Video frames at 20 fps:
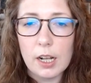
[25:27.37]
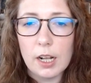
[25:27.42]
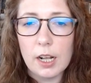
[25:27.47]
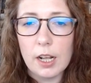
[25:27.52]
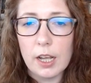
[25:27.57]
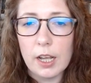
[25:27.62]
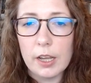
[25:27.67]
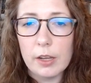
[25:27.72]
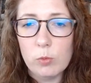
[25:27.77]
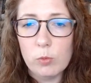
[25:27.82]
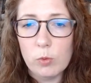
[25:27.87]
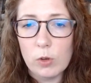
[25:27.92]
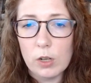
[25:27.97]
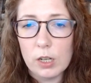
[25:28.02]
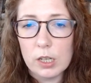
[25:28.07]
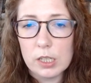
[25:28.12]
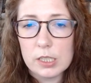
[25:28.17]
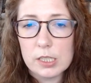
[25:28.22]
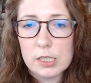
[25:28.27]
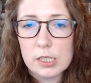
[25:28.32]
I
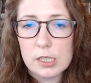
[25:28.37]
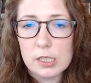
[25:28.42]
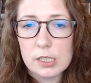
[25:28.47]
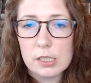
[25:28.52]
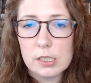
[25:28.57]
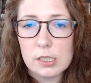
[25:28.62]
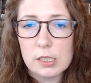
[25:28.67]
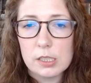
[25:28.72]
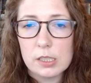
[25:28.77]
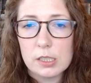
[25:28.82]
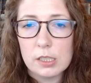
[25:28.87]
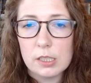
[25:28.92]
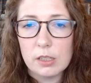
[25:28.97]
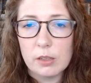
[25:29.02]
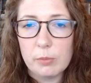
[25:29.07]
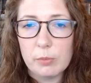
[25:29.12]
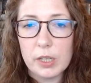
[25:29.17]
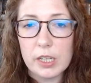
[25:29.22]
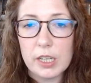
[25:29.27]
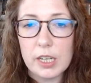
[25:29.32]
want...
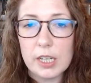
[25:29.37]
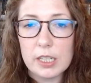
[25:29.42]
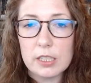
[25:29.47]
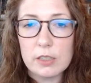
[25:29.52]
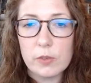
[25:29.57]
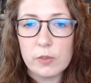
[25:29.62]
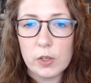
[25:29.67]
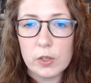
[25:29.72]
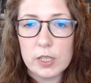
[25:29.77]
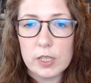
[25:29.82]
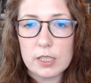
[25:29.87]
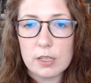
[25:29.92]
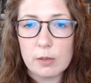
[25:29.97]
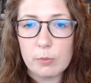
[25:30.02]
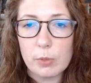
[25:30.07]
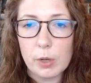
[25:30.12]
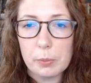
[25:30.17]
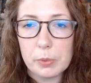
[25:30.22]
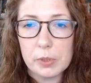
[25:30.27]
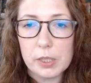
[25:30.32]
But Nick's focus
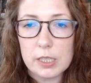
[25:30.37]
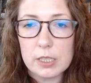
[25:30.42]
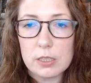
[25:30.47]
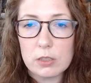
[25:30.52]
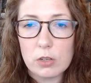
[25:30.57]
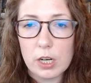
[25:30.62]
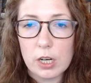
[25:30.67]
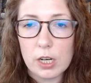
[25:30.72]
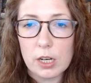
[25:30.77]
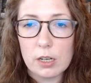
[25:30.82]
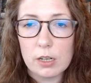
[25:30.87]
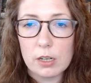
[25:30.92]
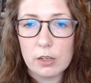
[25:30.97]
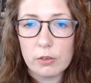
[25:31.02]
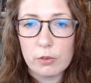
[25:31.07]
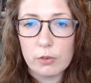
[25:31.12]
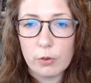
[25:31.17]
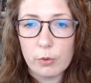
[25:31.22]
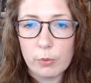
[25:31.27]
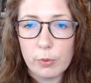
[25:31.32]
abruptly strayed
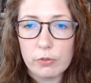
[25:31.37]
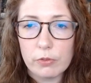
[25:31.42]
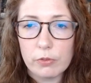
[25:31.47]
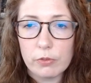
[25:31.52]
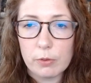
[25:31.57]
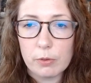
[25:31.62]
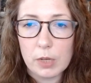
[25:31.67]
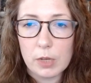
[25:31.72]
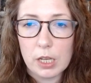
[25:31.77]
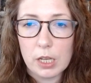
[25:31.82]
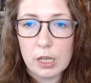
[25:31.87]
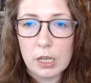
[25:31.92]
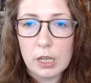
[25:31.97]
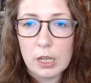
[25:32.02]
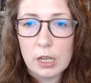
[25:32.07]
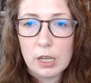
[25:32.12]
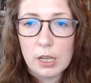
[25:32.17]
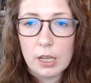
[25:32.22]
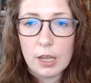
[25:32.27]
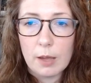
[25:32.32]
away from me,
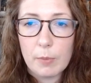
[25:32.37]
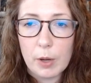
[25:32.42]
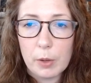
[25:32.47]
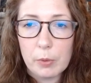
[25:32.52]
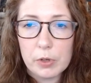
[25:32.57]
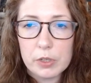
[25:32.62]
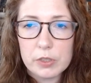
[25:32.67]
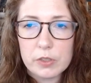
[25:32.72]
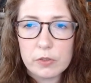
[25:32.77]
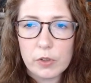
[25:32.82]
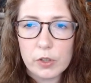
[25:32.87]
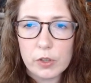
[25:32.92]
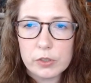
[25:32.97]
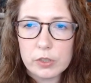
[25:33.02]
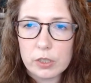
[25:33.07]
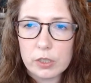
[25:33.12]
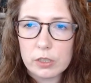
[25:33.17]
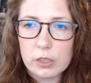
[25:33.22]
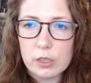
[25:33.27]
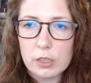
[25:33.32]
and my words
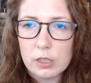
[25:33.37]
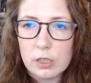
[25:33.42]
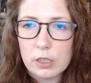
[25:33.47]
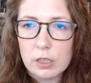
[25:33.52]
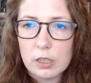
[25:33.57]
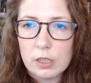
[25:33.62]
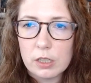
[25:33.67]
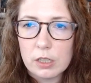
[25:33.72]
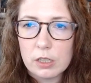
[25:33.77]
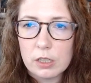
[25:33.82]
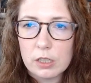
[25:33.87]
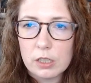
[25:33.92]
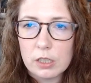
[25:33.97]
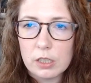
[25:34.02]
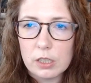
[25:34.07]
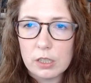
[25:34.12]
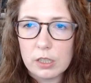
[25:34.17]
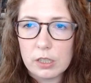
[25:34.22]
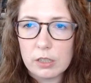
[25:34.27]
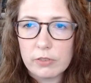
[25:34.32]
faltered.
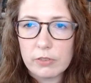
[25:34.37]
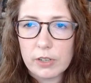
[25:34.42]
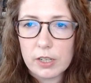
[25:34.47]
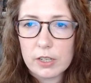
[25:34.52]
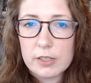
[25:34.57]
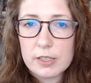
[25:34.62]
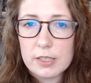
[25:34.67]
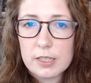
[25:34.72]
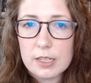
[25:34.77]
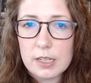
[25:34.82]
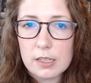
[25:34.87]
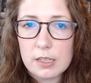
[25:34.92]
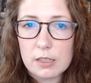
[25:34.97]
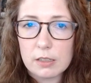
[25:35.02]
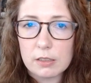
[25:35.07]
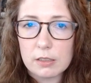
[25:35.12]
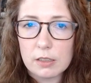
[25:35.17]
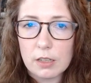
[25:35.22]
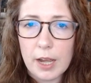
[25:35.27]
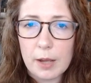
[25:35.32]
He fell
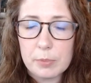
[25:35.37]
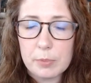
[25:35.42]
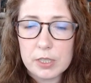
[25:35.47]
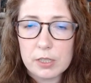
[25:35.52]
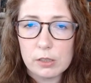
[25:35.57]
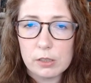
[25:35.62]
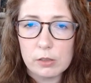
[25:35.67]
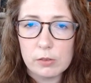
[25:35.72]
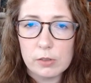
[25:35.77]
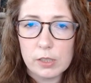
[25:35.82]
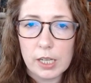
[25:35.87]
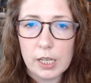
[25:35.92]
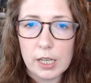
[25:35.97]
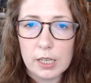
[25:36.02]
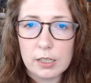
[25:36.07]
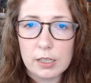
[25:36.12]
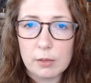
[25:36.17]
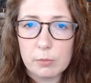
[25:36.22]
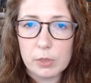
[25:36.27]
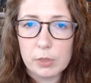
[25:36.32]
still, absolutely
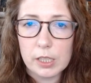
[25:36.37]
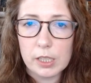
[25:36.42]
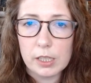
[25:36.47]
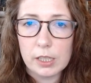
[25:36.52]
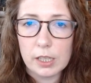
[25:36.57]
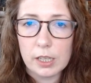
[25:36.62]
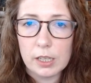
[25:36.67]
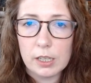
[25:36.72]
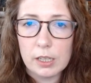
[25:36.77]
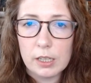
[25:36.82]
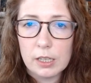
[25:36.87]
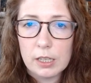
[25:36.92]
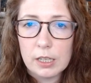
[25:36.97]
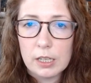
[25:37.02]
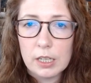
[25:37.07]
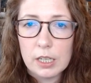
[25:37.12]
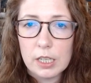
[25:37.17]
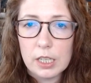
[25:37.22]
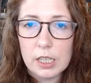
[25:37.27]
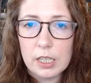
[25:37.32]
and completely.
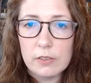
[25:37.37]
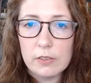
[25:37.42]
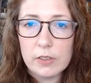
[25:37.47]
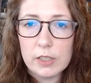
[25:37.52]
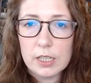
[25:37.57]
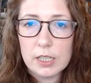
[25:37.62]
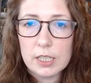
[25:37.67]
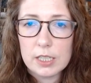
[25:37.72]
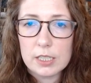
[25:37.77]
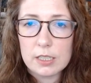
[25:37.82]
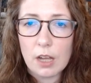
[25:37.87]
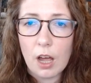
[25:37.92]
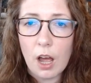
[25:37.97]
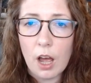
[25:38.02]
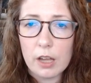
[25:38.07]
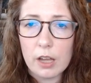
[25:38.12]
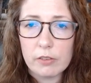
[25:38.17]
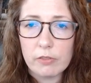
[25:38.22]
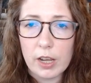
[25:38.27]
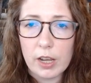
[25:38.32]
Even his
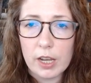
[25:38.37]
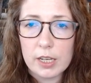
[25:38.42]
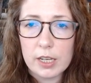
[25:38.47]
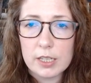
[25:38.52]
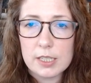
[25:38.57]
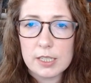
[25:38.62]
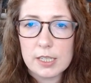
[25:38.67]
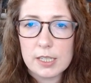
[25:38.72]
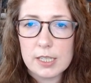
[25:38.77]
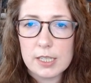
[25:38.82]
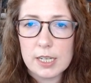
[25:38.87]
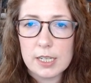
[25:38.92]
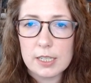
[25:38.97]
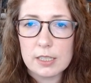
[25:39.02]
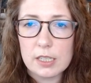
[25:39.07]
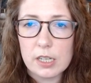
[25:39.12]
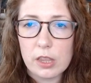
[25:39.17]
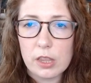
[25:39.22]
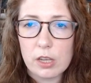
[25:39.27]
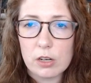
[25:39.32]
ot vines
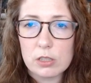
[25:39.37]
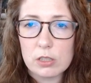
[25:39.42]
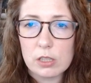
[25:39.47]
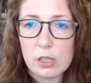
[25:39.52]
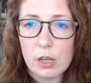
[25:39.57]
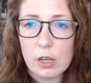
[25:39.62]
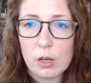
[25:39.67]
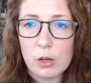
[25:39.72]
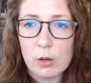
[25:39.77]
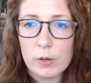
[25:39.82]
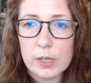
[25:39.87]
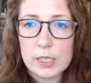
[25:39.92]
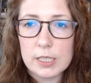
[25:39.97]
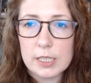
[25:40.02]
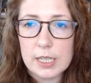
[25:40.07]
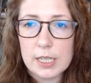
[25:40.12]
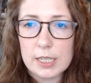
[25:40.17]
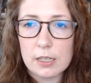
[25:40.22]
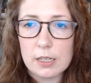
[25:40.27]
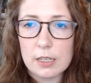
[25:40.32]
ceased their slow,
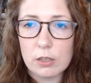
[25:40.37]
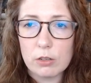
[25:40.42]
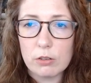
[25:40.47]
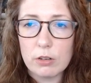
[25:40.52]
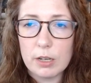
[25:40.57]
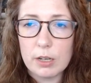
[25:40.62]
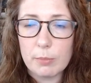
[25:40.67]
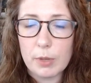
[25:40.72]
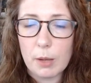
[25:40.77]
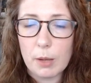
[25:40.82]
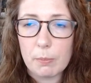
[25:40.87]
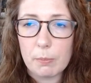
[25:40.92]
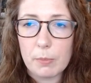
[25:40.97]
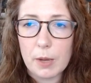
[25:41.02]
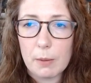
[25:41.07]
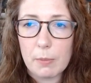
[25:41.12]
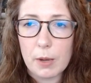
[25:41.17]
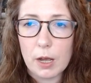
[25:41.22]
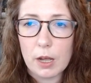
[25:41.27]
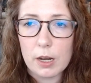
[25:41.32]
incessant creep up
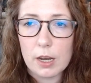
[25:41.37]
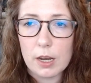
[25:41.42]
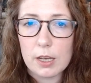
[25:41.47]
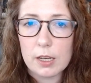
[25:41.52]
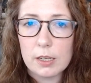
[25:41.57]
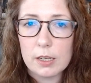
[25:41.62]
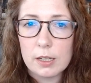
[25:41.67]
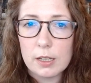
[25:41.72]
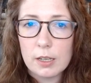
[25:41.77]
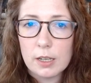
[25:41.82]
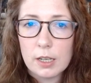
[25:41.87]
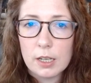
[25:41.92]
my body.